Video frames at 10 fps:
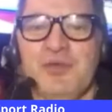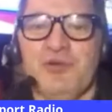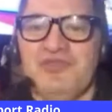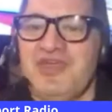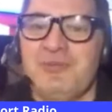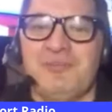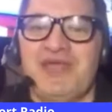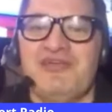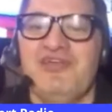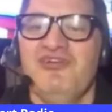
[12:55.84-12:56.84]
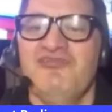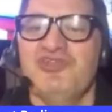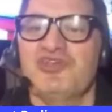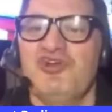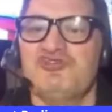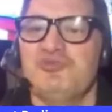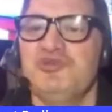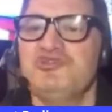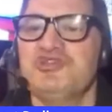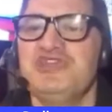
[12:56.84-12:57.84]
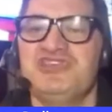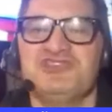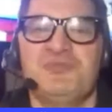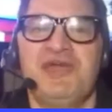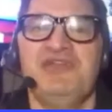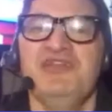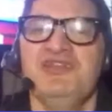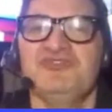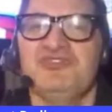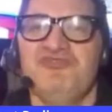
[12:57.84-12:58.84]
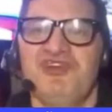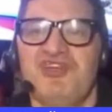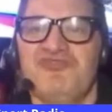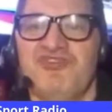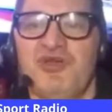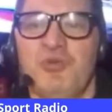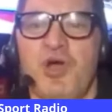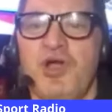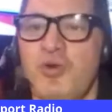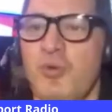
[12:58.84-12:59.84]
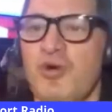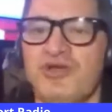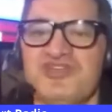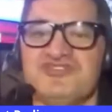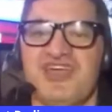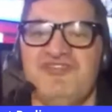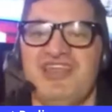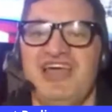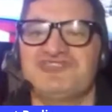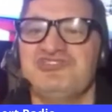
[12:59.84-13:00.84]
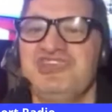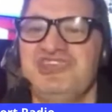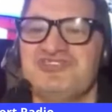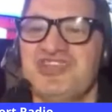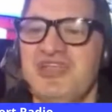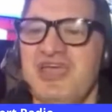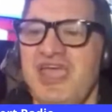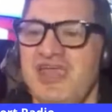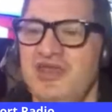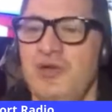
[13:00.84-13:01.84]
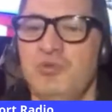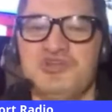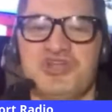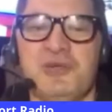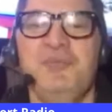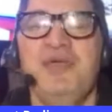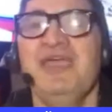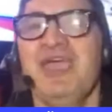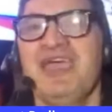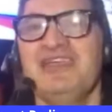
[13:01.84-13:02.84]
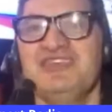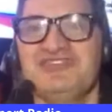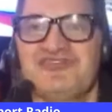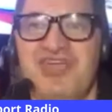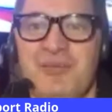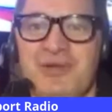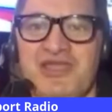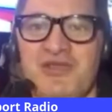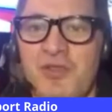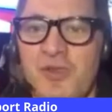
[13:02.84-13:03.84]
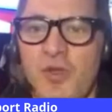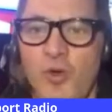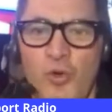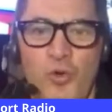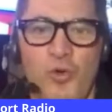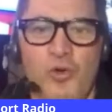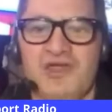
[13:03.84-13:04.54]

We thank Blake for the contribution he has made to the Vodafone Warriors over the last 3 years and wish him and his family all